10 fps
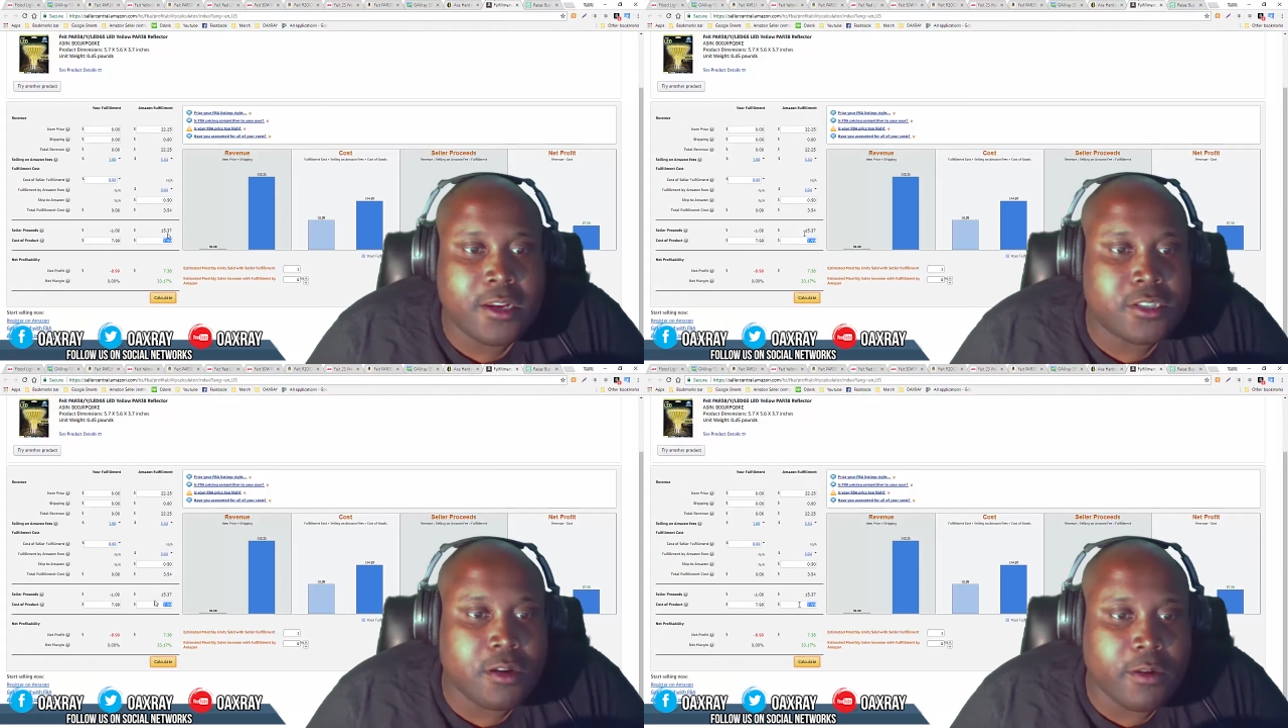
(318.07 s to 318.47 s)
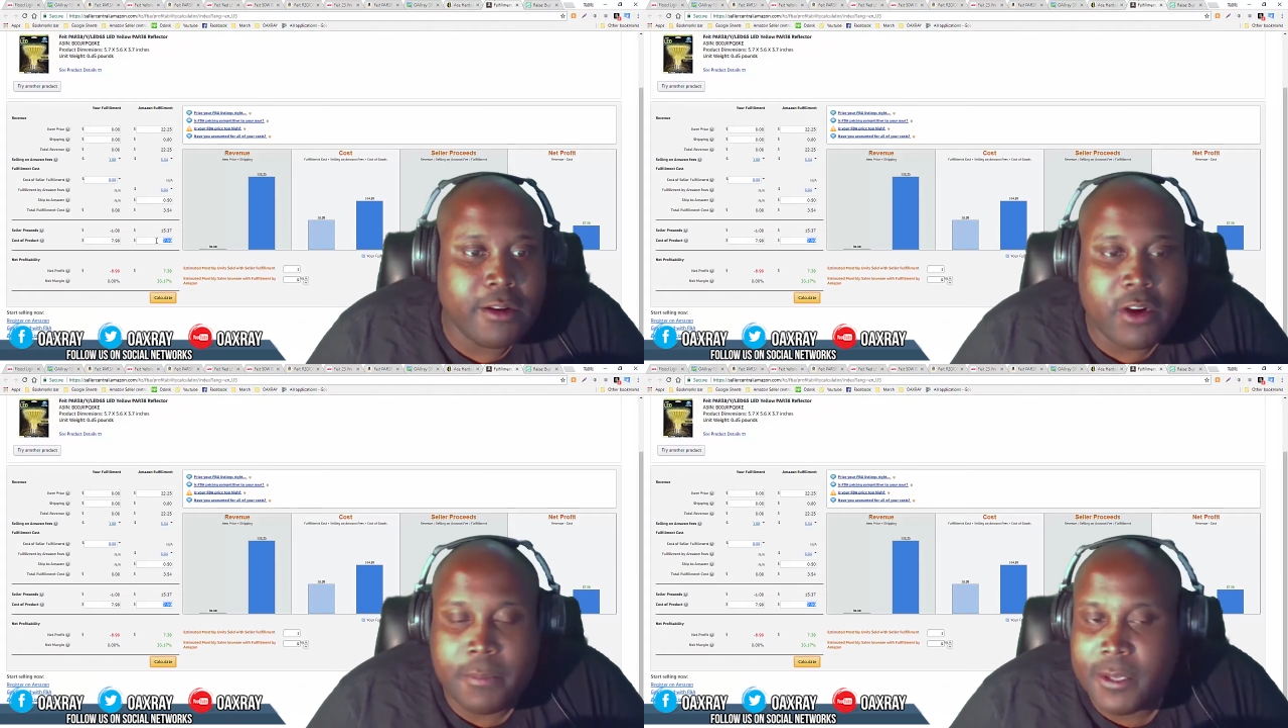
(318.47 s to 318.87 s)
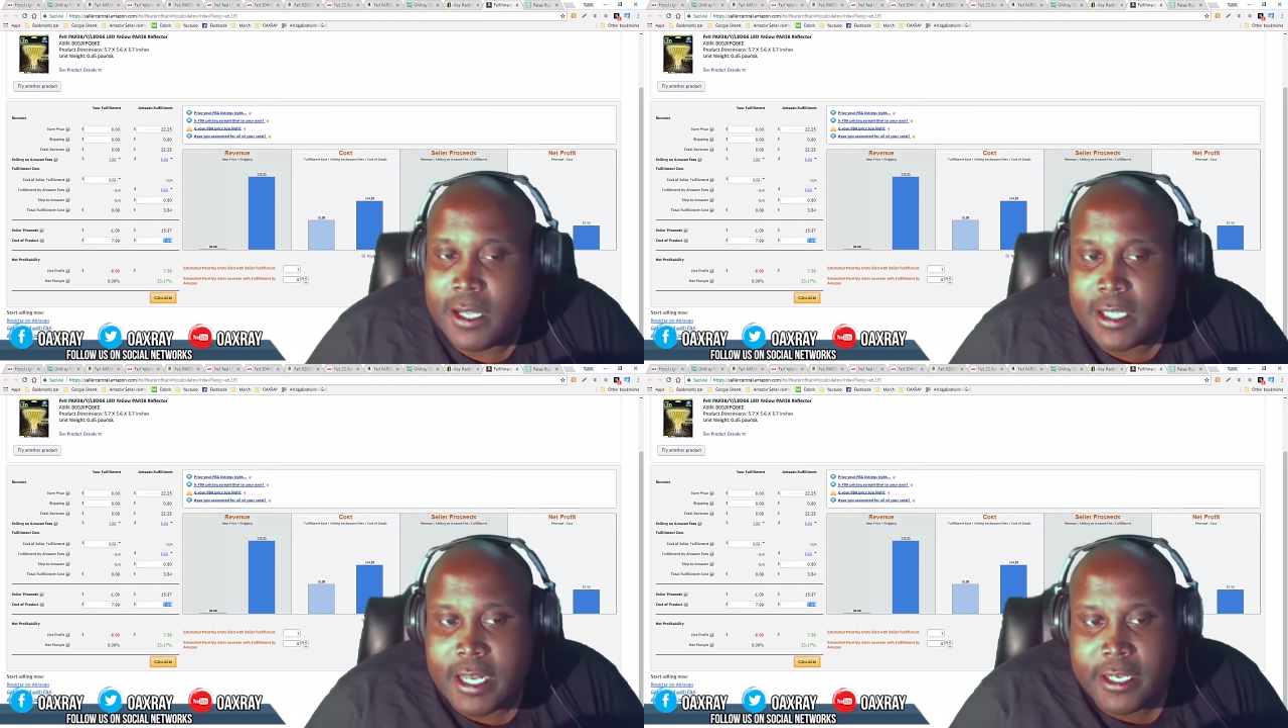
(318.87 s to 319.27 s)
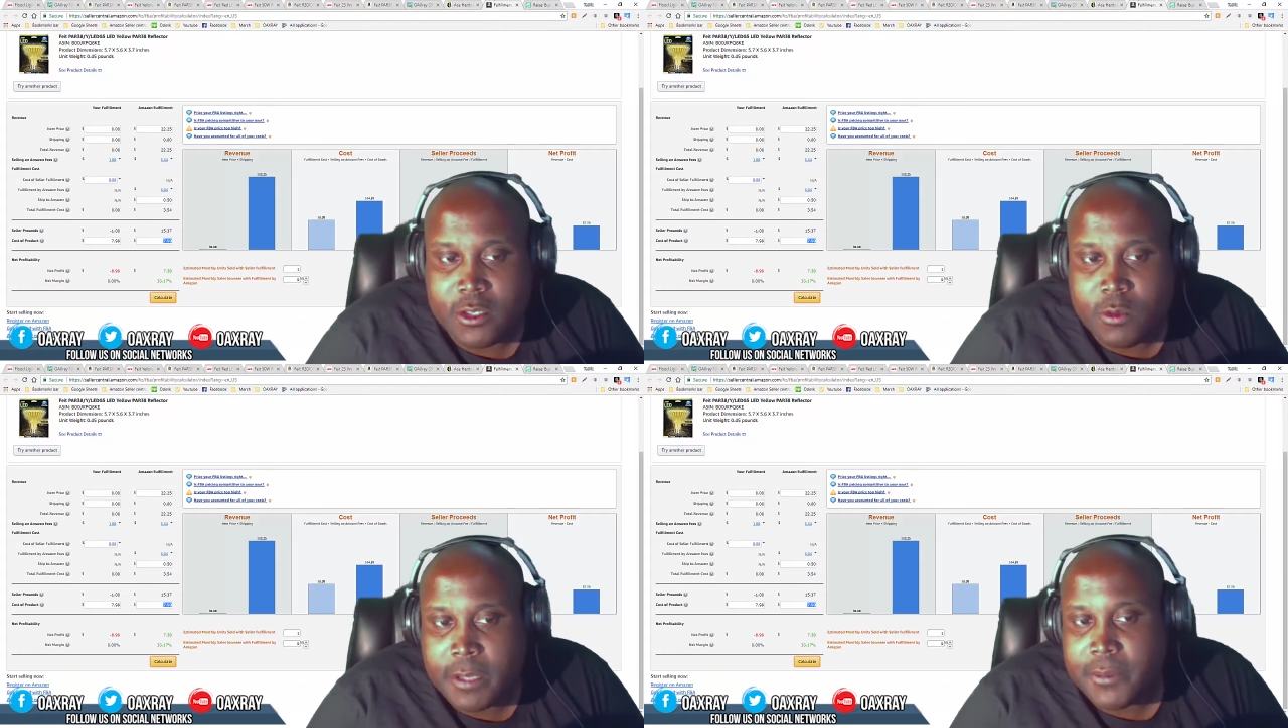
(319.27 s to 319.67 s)
So whenever I plug that
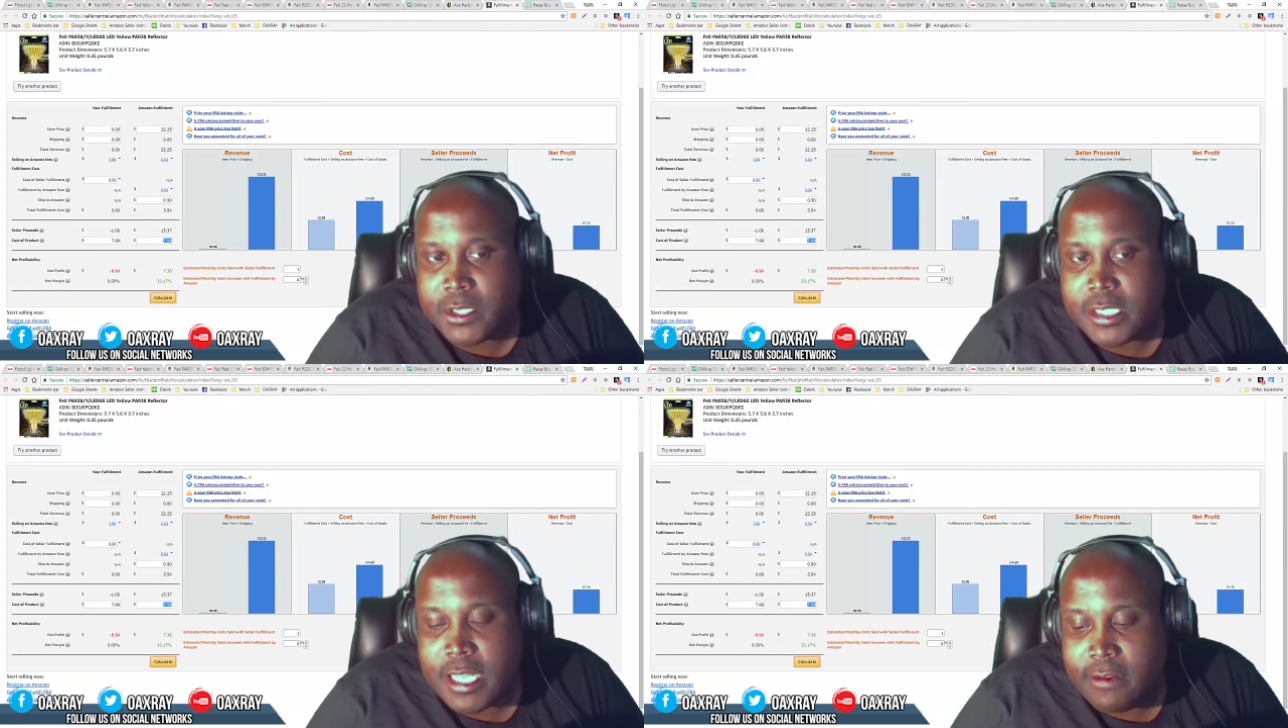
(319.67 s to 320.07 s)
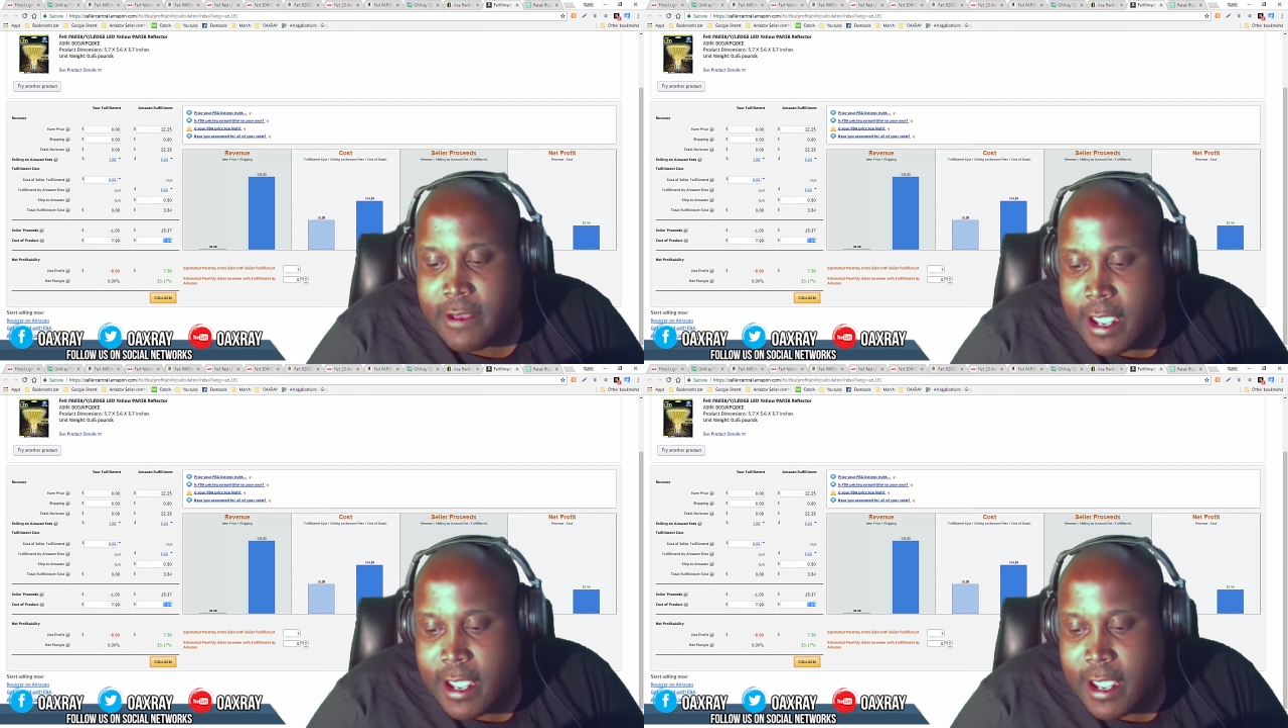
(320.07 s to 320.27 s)
in, 20% of